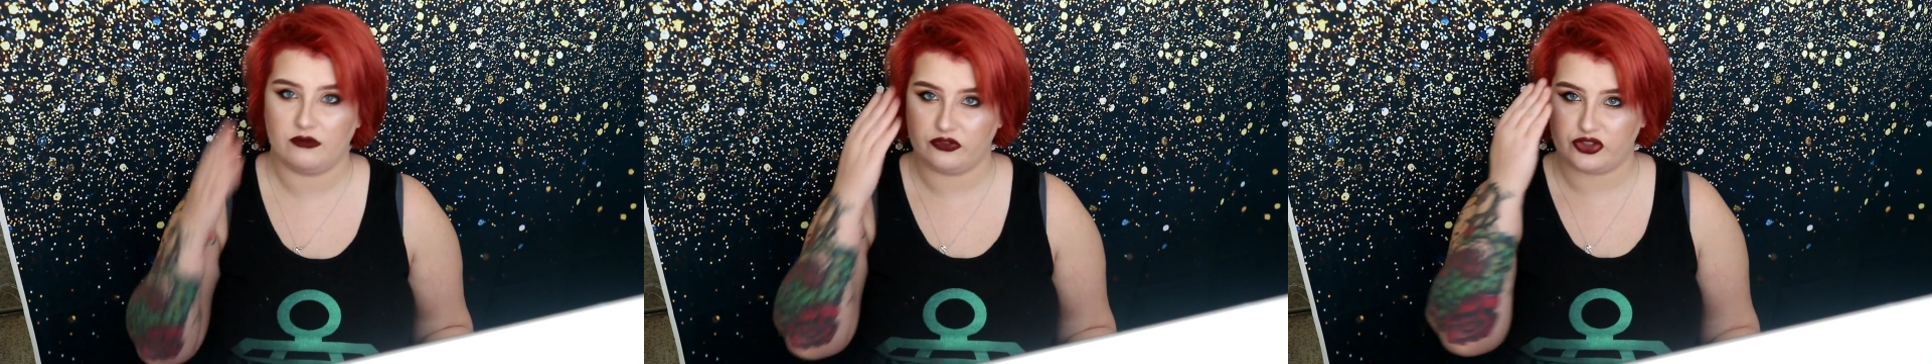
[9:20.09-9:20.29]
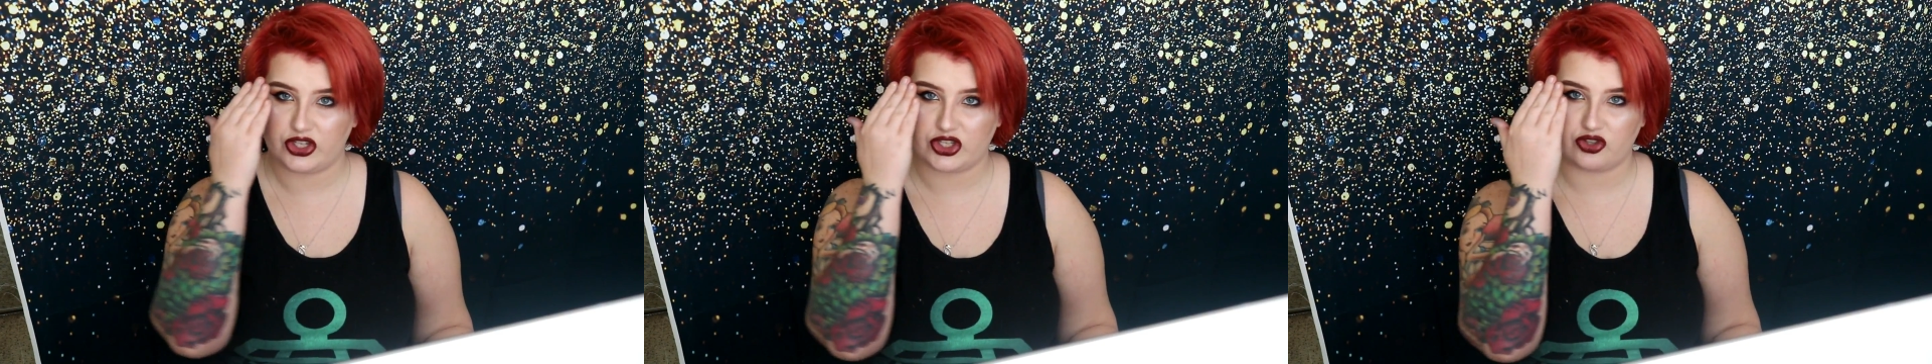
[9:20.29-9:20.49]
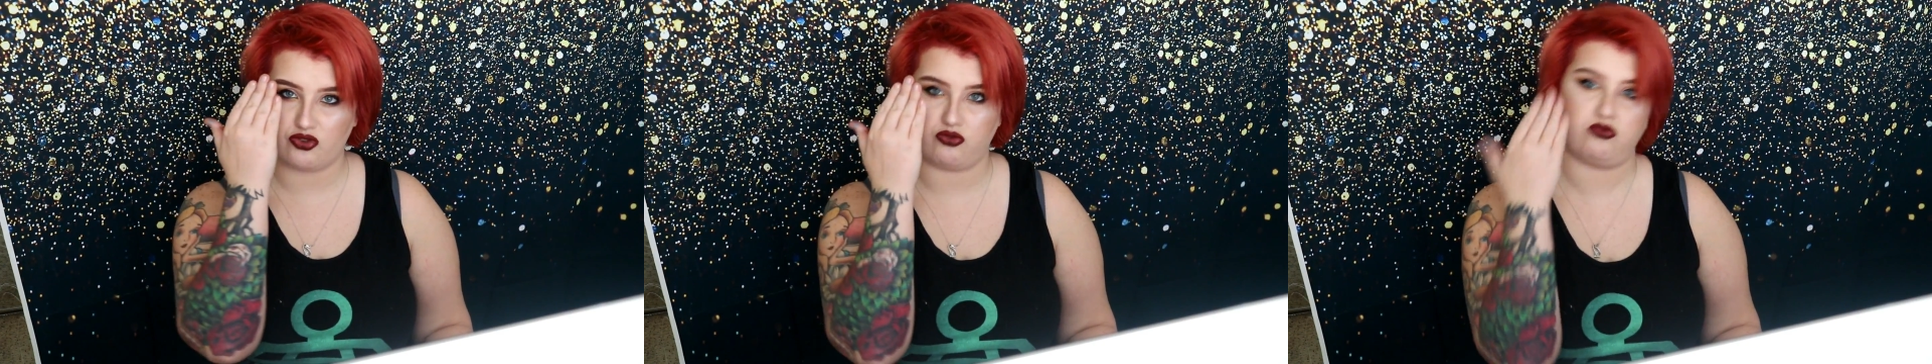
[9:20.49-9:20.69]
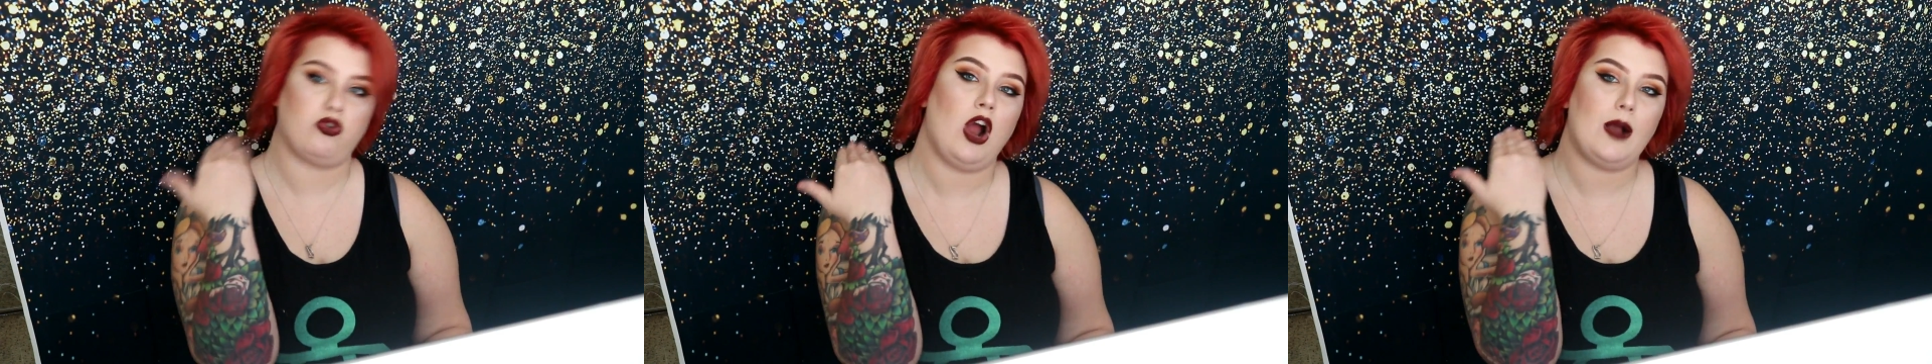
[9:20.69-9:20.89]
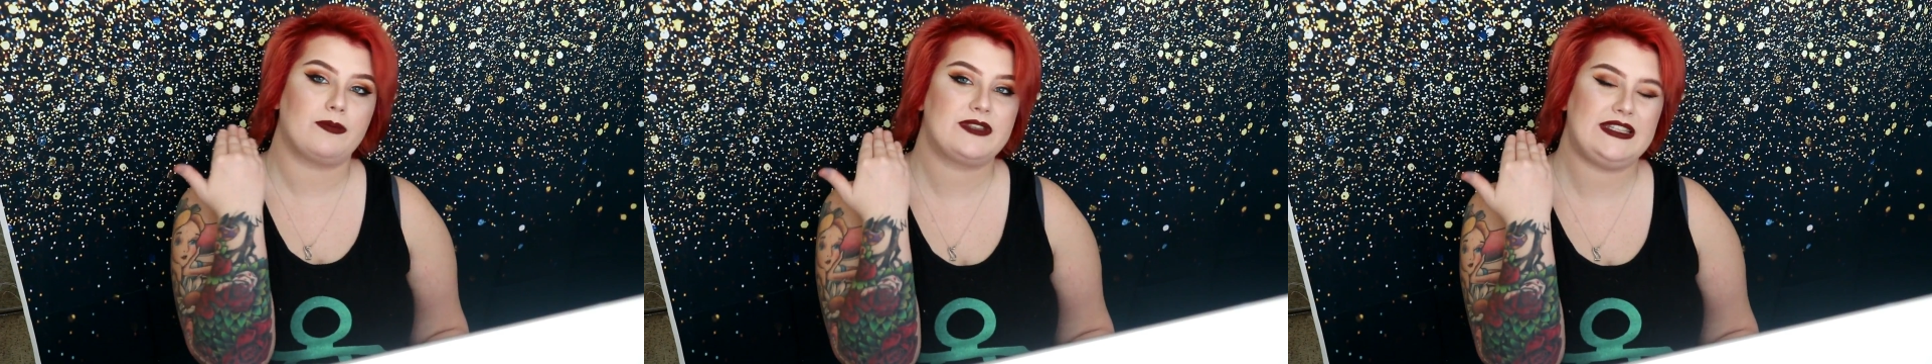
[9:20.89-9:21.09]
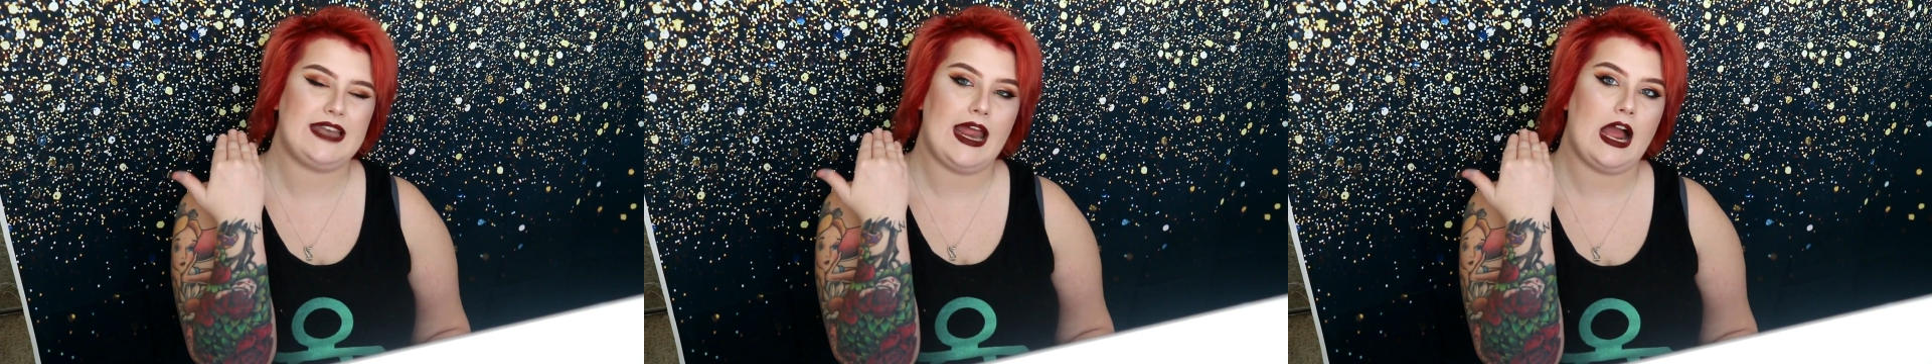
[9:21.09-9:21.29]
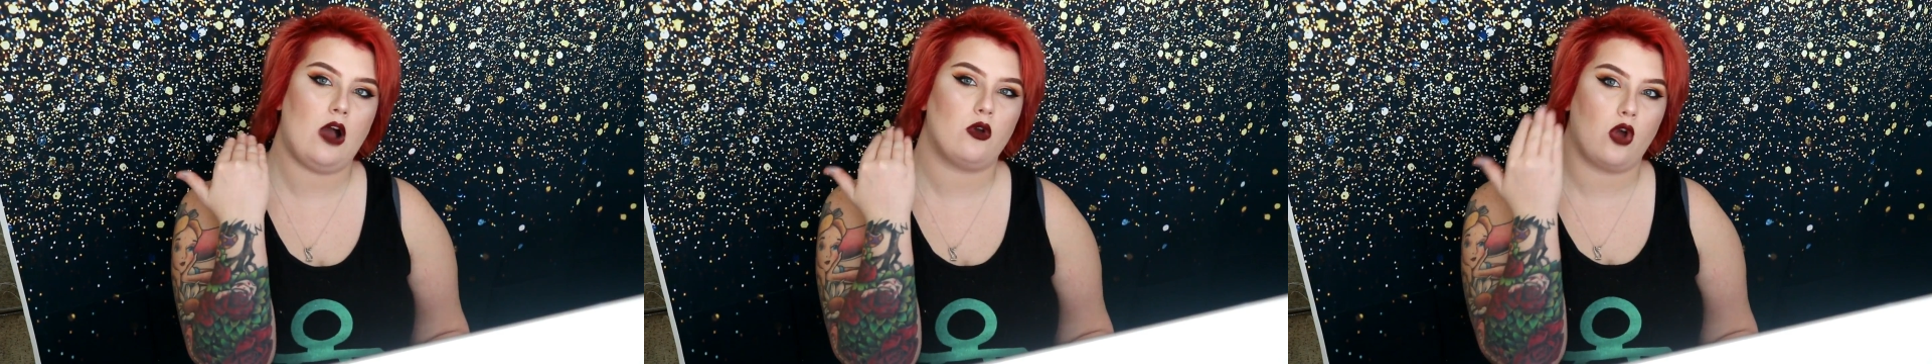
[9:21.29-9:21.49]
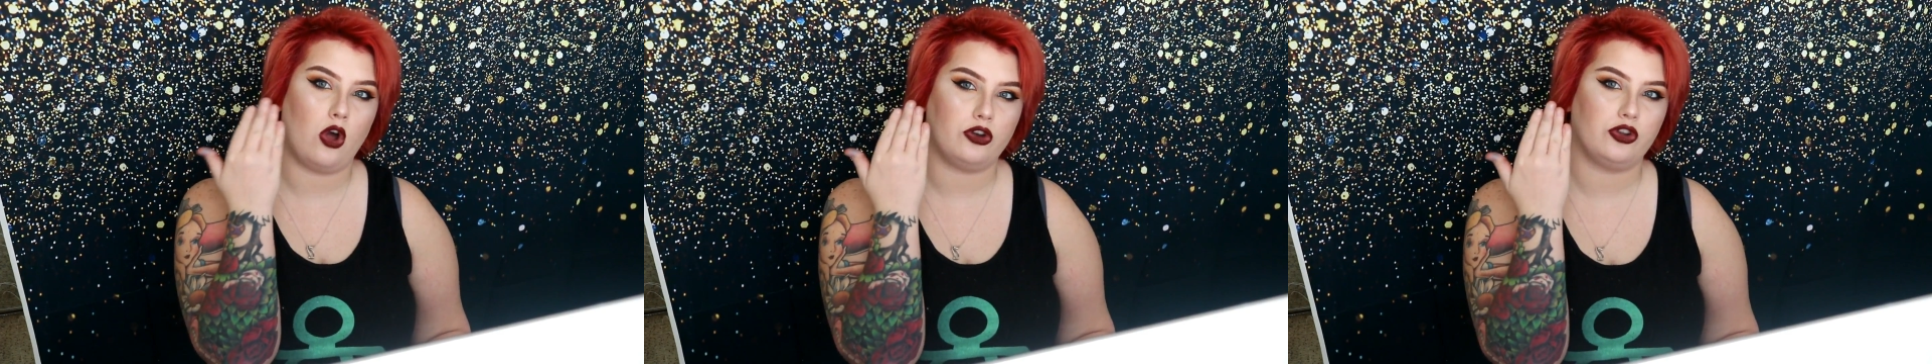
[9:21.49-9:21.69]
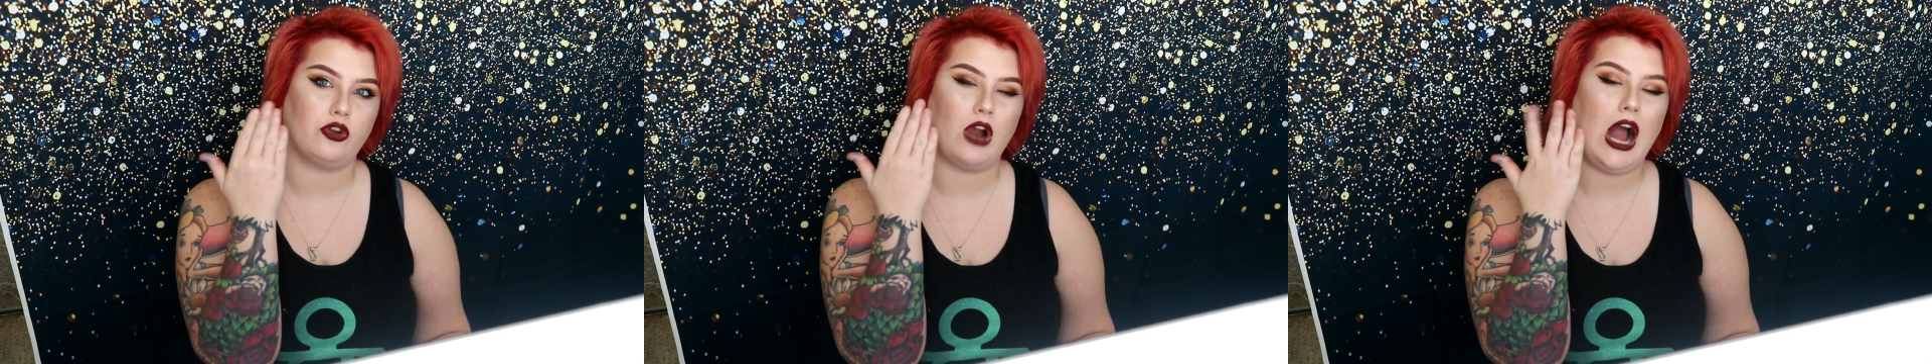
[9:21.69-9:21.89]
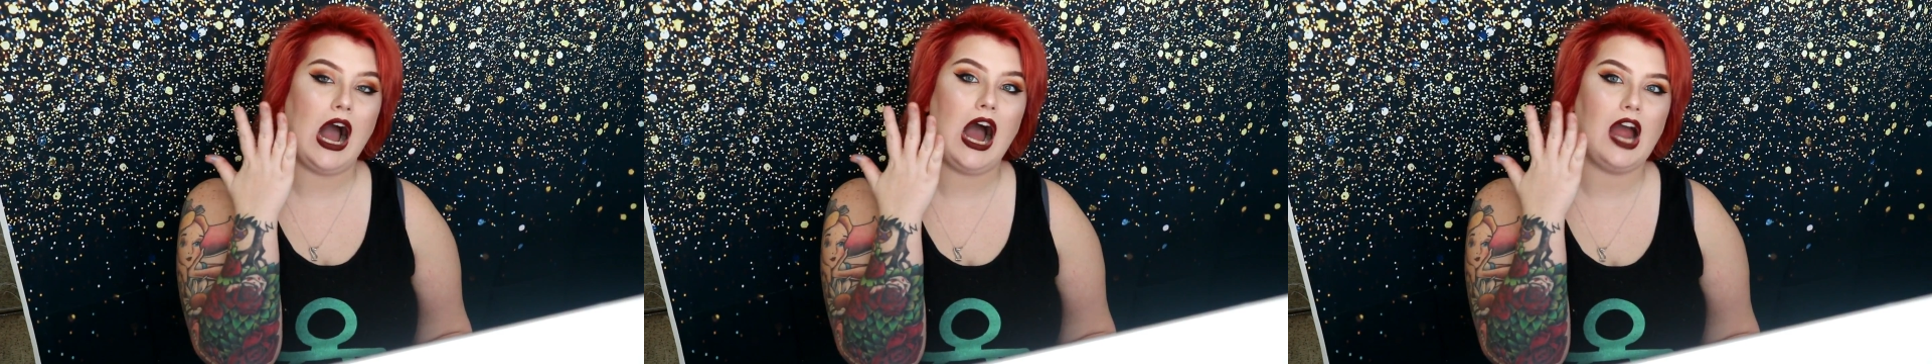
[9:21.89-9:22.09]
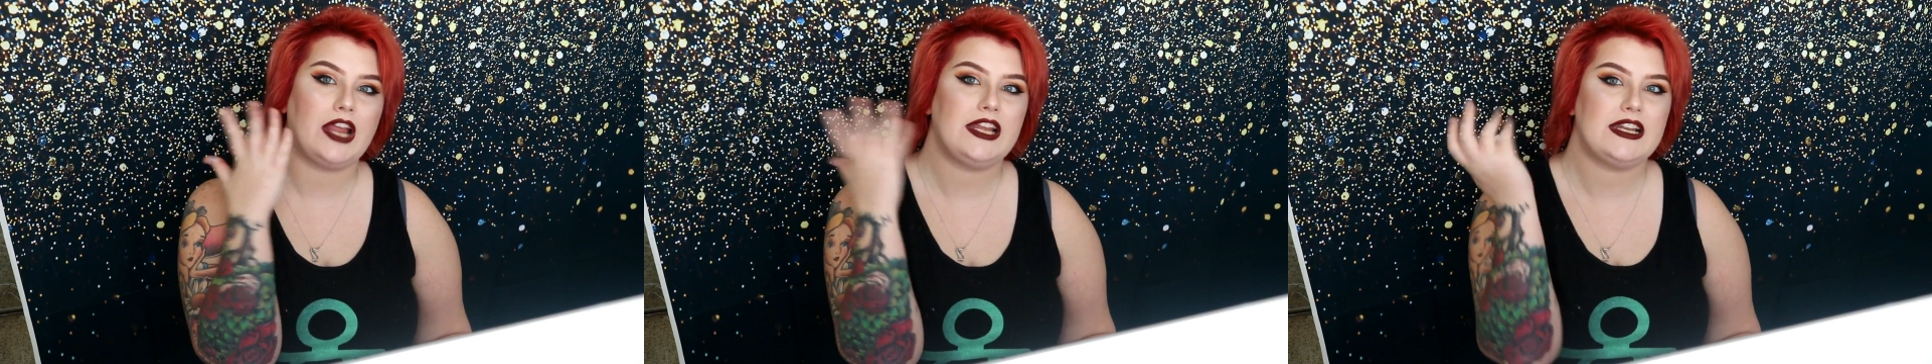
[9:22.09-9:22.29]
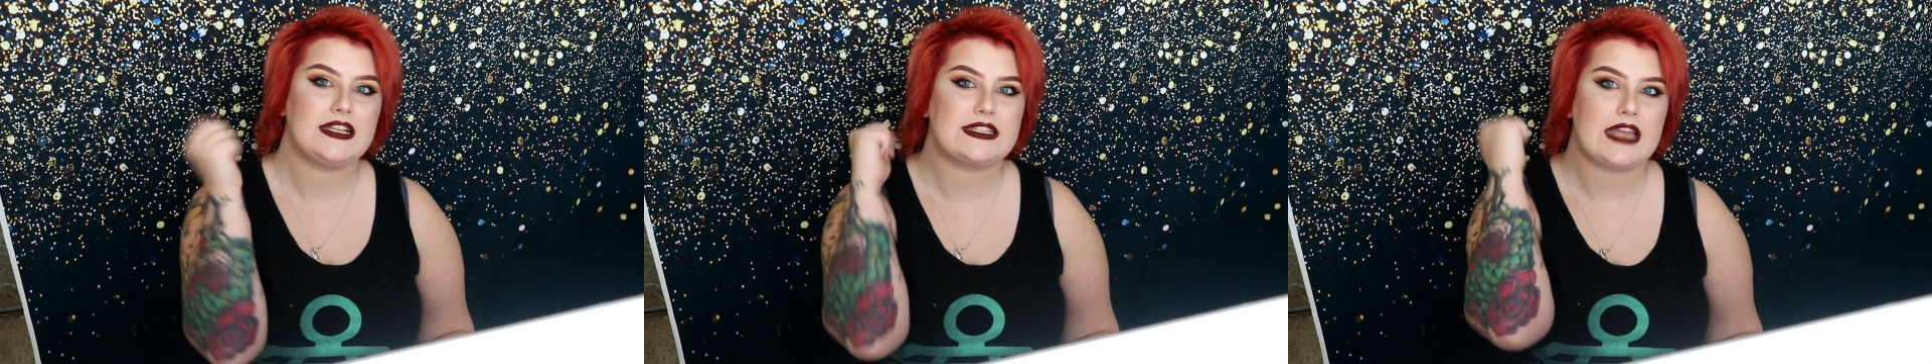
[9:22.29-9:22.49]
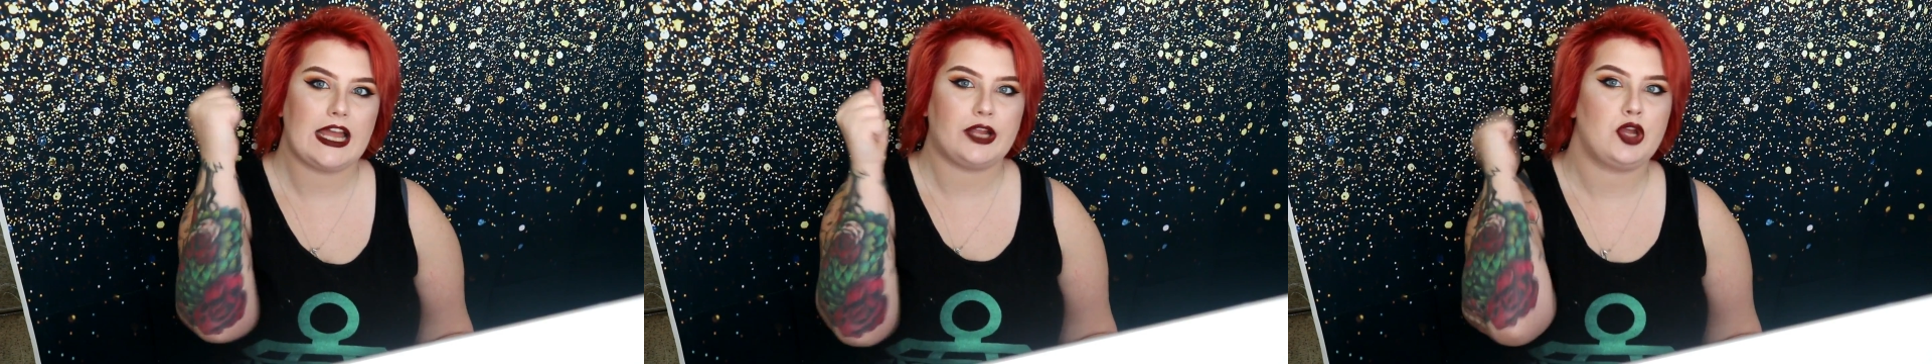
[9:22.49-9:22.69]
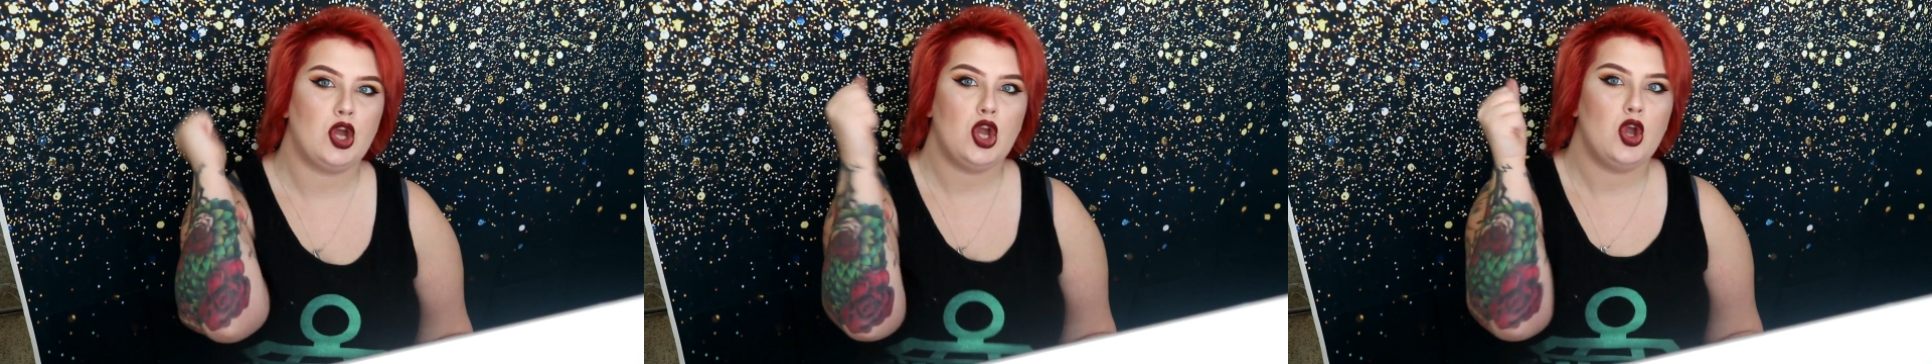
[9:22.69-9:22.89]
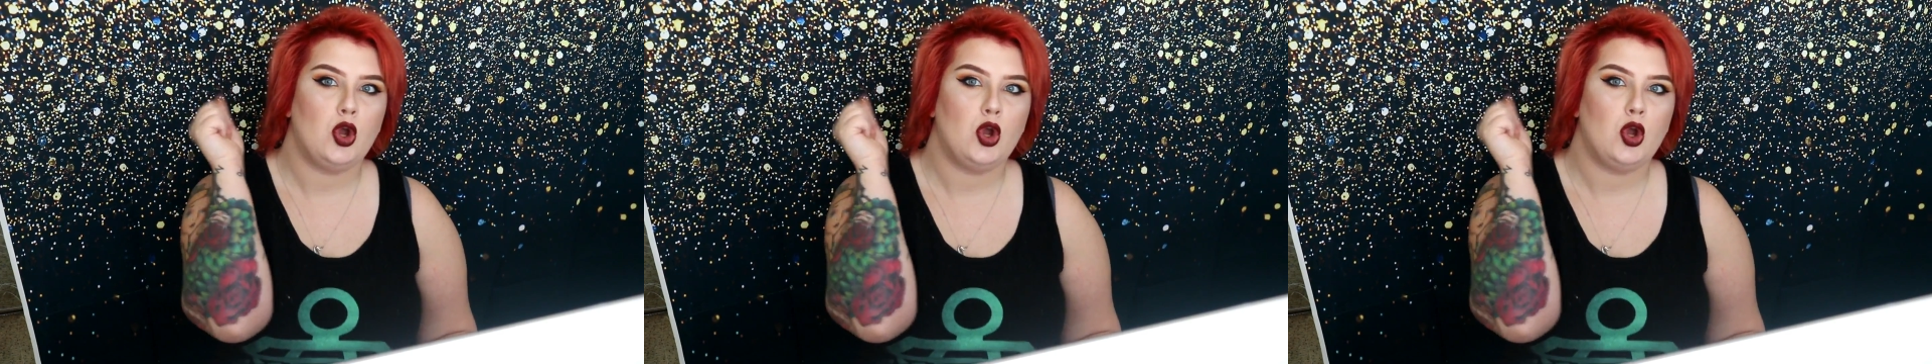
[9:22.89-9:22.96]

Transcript: just drops down on your eye and is like